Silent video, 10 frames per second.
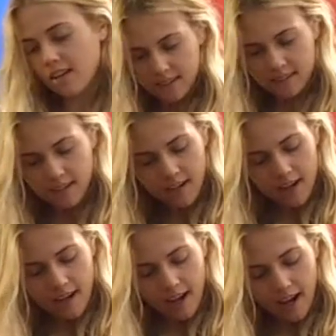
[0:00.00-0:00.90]
thought.
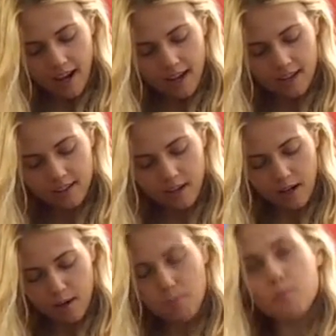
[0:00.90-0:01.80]
And
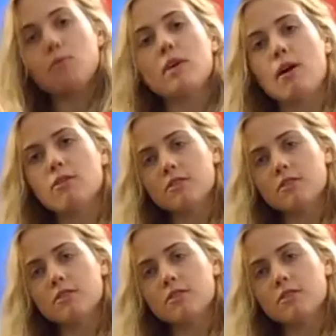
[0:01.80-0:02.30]
when I